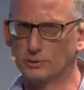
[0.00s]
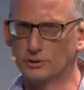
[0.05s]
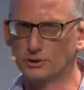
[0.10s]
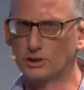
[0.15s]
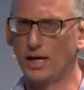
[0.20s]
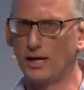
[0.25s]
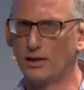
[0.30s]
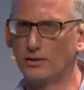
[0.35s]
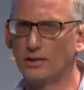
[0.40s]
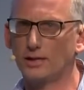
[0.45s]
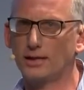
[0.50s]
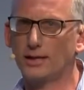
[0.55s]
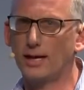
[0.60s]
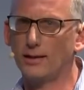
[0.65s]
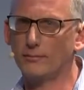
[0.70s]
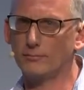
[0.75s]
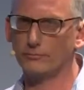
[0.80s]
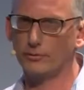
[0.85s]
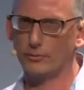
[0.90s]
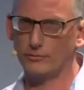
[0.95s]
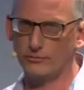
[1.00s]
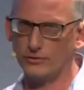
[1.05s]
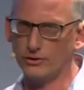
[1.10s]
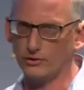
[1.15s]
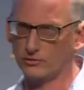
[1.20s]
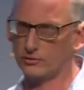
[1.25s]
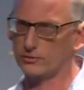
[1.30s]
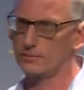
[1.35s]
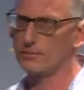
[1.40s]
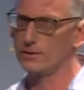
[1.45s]
which currently come from
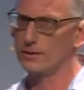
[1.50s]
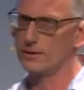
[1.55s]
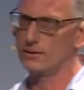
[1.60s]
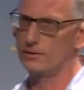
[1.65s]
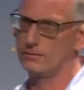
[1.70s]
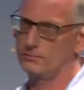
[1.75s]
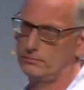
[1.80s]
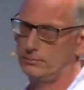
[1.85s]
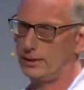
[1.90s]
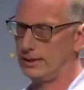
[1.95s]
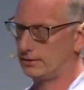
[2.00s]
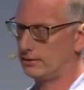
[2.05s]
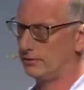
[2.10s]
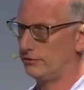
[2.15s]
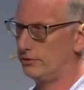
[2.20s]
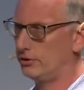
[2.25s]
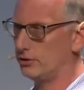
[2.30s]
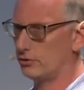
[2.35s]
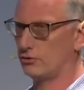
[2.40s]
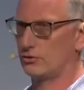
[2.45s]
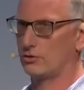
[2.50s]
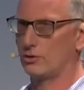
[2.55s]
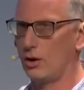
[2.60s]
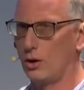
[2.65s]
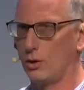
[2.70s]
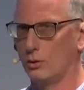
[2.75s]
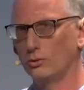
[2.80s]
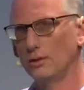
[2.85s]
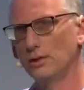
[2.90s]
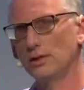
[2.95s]
fish. But the fish
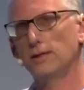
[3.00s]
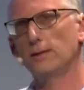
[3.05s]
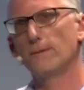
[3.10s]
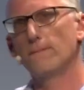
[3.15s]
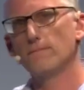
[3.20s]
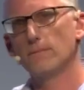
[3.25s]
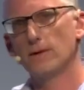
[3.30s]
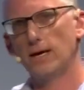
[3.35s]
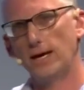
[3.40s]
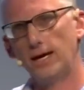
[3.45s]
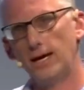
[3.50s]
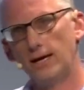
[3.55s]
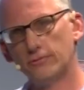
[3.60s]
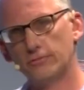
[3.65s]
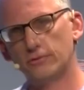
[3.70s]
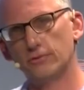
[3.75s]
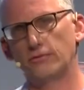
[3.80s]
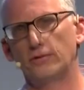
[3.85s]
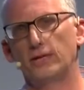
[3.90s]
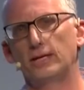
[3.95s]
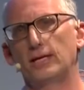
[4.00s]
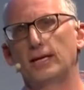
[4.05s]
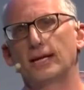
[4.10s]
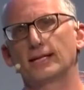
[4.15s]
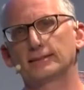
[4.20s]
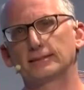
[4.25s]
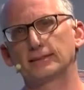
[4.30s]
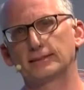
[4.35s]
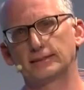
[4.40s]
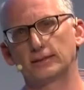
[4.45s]
only have the fatty
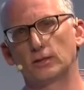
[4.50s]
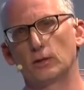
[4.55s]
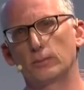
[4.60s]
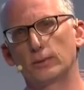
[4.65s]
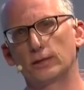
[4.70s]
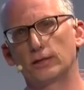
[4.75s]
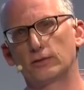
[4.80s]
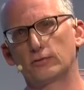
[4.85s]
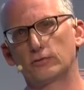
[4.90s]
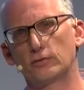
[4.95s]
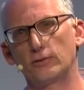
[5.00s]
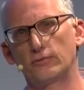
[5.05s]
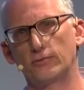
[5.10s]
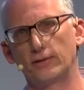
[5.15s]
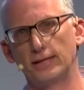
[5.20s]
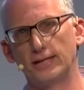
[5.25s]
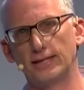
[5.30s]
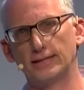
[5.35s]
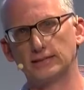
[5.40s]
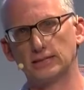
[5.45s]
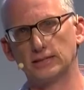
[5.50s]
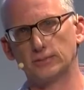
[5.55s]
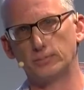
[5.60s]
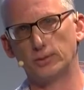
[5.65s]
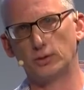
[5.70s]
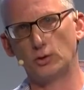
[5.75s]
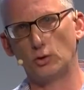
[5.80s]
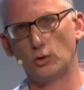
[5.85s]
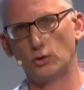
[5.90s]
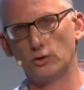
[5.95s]
acids, the omega-3 fatty acids,
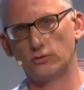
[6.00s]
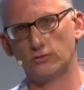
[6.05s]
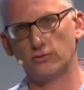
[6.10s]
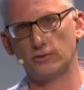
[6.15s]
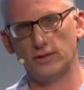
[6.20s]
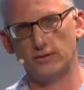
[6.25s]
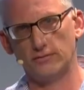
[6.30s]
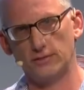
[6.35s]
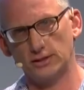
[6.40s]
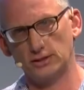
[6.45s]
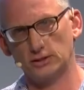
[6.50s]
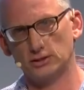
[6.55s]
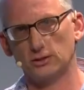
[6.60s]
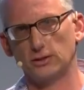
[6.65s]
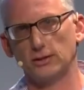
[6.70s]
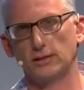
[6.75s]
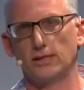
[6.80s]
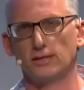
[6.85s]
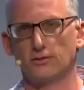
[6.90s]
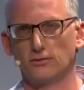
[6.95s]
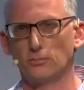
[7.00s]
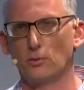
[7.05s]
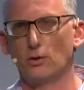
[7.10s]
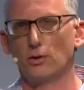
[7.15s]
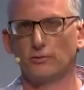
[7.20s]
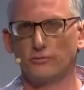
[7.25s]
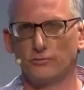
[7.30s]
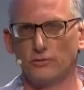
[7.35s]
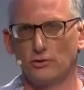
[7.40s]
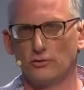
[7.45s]
because they eventually eat
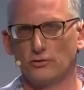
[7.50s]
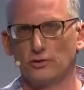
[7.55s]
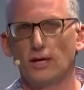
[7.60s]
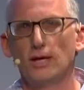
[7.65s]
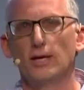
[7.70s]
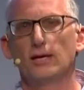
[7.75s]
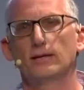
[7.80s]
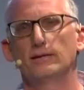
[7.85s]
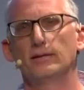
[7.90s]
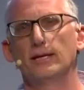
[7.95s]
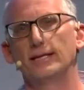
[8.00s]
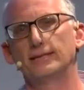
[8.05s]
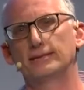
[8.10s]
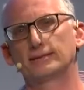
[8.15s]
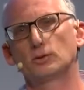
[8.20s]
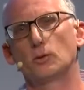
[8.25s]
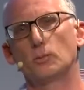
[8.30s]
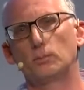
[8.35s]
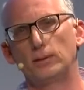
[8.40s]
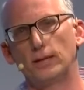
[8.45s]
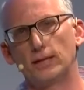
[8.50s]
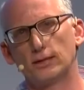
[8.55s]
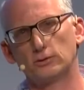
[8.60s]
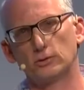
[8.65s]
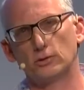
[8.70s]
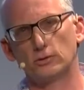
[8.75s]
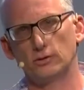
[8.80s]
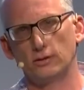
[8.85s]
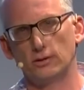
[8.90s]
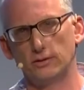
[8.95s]
smaller fish, they eat
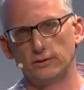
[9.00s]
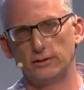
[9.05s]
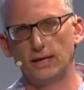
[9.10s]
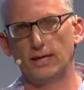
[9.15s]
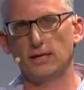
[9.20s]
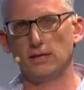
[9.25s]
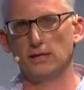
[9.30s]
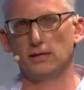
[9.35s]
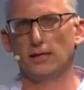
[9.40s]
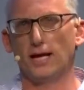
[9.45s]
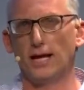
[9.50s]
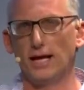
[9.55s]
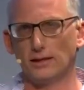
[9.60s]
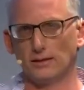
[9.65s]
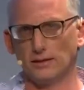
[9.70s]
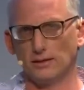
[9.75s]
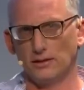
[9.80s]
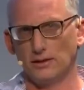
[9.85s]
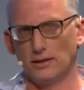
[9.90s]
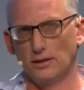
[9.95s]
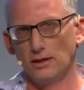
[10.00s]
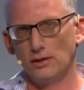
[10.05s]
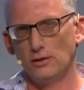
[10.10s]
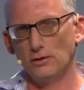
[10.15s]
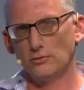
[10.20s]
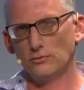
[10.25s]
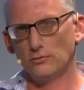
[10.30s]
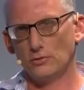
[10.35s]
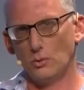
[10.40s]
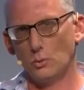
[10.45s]
zooplankton, and they eat algae.
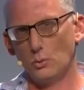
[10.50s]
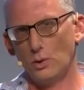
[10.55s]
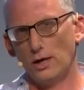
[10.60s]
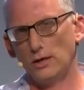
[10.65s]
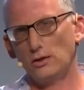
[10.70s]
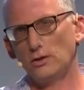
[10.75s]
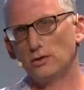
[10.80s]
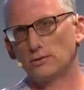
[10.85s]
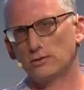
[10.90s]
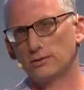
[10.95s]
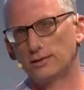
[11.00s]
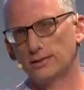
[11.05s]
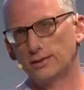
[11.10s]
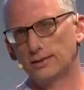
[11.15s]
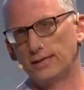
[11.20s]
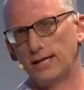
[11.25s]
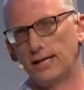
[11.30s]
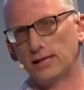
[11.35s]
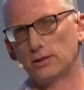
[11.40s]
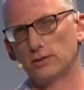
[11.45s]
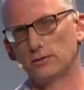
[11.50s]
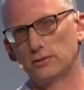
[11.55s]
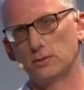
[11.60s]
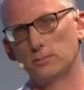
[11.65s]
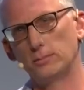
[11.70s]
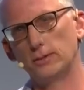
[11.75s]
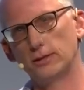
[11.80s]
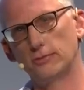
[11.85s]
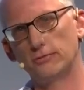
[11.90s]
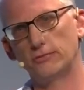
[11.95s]
So why not cut out the
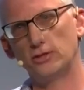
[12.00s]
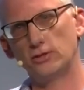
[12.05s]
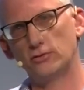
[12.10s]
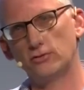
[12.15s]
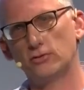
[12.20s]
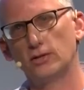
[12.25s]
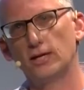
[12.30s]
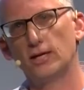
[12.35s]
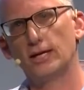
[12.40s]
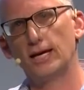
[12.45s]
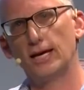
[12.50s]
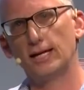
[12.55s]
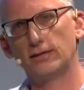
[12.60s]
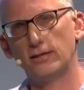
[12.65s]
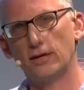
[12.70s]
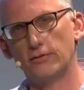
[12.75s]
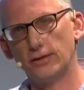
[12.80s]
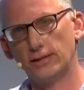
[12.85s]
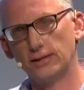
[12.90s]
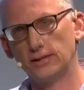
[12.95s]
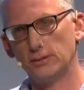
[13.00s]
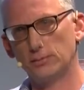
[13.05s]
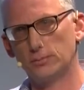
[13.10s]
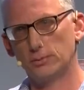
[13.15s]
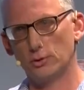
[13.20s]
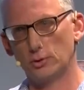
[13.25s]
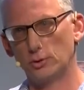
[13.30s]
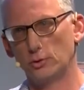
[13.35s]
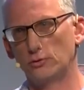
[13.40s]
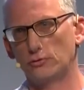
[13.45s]
middle fish and directly
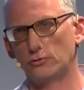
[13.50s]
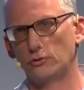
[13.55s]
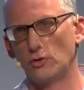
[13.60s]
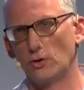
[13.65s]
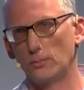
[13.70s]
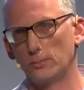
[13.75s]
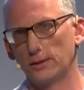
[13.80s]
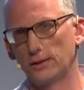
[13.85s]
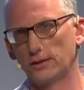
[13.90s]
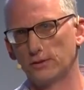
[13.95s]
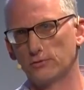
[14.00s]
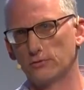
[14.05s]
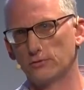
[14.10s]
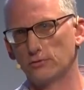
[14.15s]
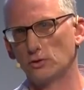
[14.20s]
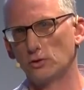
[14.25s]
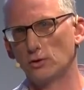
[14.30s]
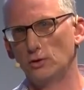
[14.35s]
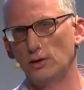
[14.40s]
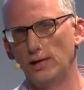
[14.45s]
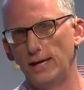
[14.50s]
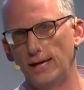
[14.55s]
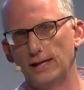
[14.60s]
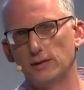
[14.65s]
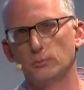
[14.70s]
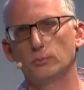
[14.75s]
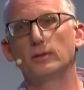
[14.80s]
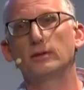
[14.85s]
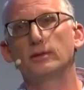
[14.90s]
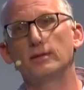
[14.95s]
produce the omega-3 on land
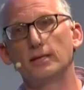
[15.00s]
with